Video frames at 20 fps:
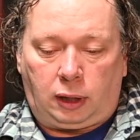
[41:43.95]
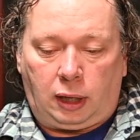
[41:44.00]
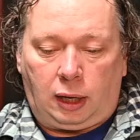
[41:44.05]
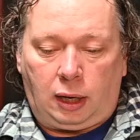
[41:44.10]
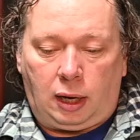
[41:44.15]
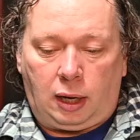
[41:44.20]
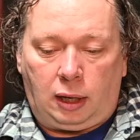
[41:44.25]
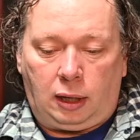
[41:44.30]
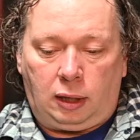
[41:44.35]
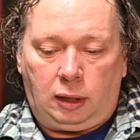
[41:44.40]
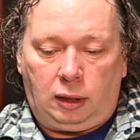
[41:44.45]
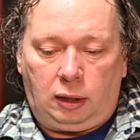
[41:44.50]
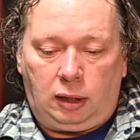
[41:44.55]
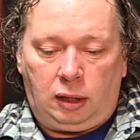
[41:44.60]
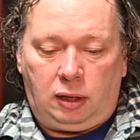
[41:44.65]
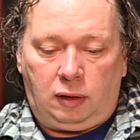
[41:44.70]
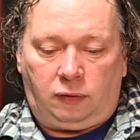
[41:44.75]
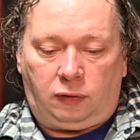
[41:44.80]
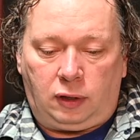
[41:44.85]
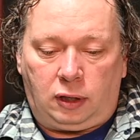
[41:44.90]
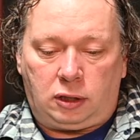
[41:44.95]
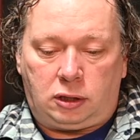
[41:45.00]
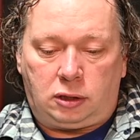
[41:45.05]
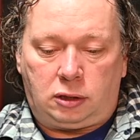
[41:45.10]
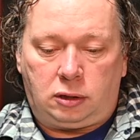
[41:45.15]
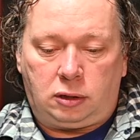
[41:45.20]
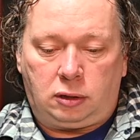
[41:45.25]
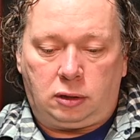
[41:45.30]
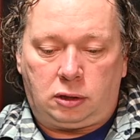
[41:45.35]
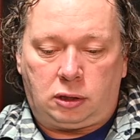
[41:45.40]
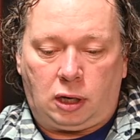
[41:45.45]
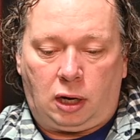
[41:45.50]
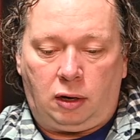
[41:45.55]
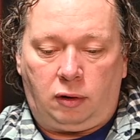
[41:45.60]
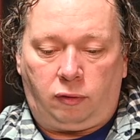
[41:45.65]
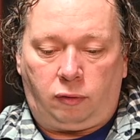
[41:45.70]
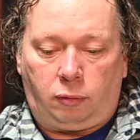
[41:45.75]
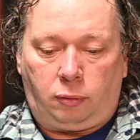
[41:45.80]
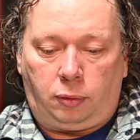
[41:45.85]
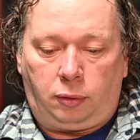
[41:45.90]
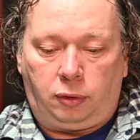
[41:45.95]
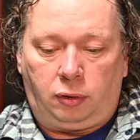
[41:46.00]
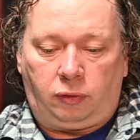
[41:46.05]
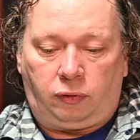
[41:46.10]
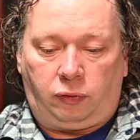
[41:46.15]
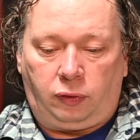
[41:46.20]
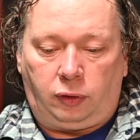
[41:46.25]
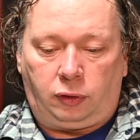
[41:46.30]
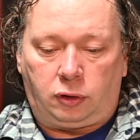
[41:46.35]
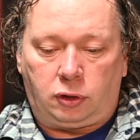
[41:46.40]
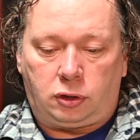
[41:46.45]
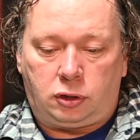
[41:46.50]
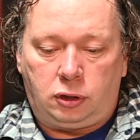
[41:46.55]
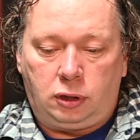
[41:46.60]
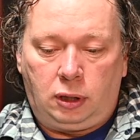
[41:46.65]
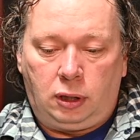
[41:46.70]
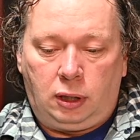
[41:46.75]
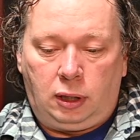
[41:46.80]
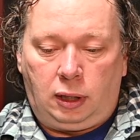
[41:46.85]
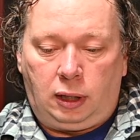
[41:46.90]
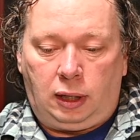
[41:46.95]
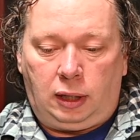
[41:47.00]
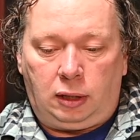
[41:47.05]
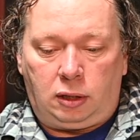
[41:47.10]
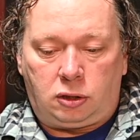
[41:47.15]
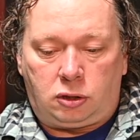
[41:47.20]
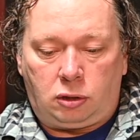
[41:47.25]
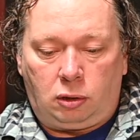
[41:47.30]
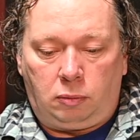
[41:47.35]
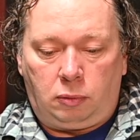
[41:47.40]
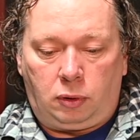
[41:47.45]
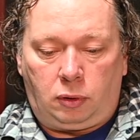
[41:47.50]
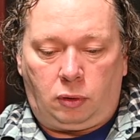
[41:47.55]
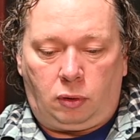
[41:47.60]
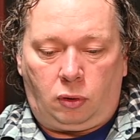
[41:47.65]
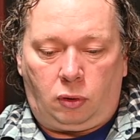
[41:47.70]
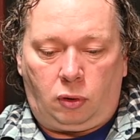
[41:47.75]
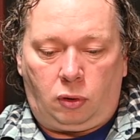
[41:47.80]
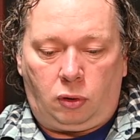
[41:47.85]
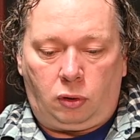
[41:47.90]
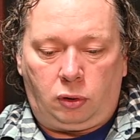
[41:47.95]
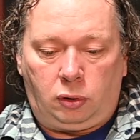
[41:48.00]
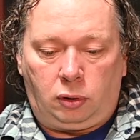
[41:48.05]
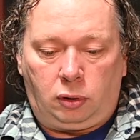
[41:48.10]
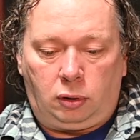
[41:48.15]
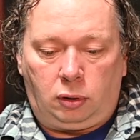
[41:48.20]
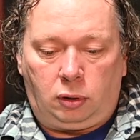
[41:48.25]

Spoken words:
Can I leave this styrofoam on the filters in the summer, or